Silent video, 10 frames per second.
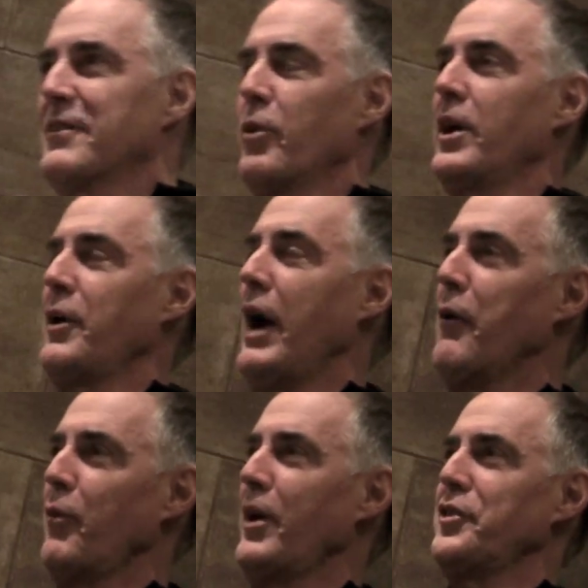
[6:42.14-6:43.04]

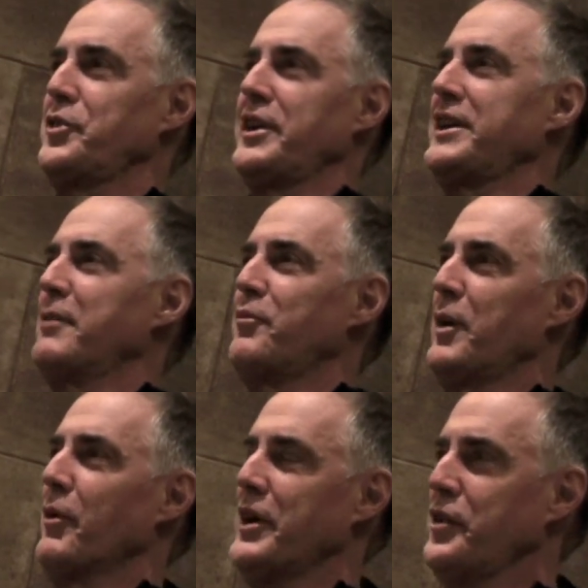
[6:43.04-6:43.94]
where else could it come
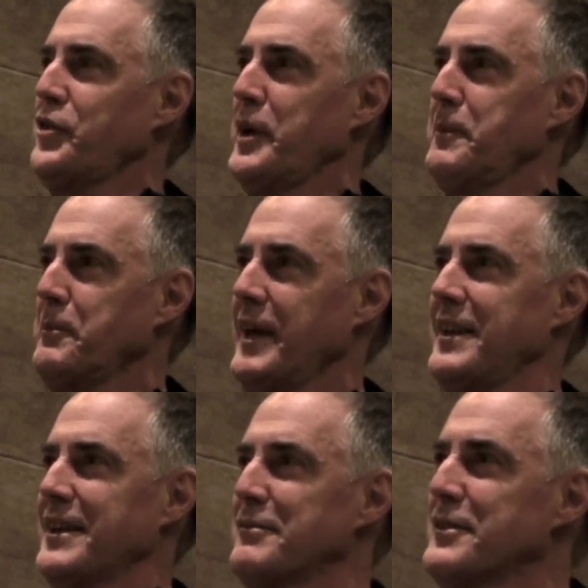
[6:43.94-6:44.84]
from? What else could it be
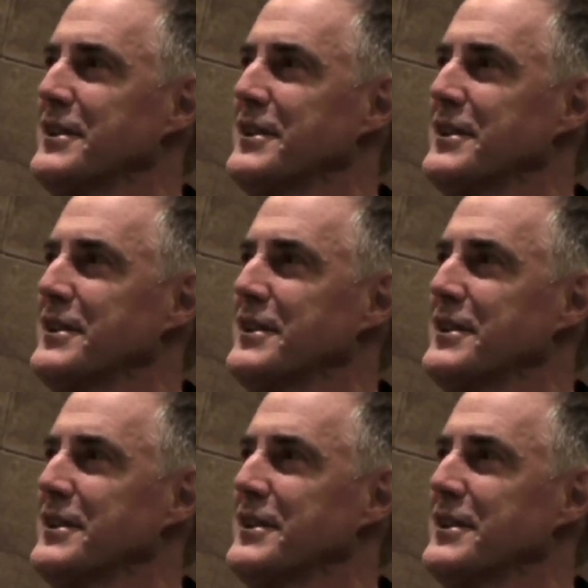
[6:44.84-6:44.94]
made of?